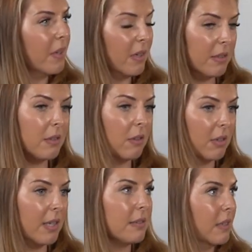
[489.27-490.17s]
It is a lot of
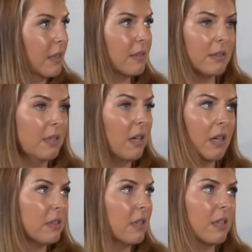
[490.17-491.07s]
gas certs.
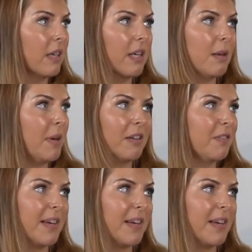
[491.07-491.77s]
I don't think any amount of